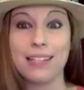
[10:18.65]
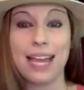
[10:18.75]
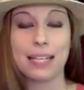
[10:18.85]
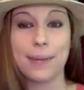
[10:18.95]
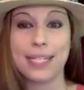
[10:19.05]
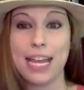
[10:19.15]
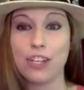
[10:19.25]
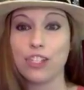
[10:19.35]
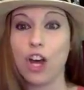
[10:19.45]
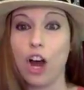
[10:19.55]
The
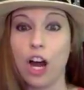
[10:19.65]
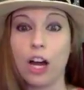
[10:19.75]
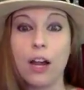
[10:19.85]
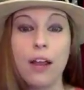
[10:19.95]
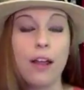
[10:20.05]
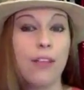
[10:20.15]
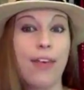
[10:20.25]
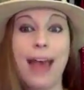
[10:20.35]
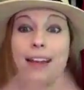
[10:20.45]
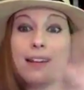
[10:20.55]
expectations are
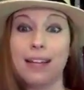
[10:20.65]
that